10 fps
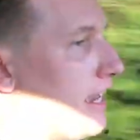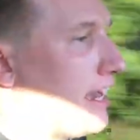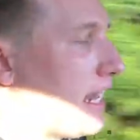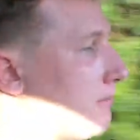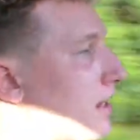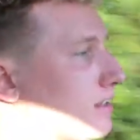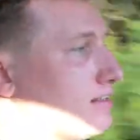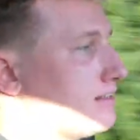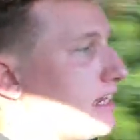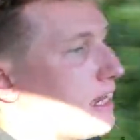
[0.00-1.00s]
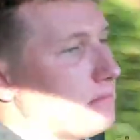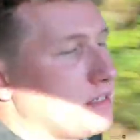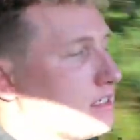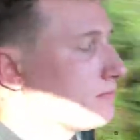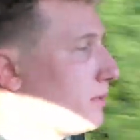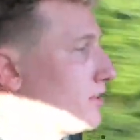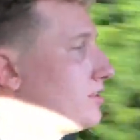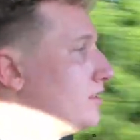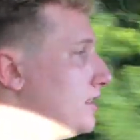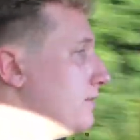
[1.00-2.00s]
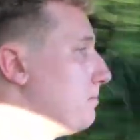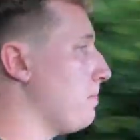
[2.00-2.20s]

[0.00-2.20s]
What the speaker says: and I'm not going to say that because personally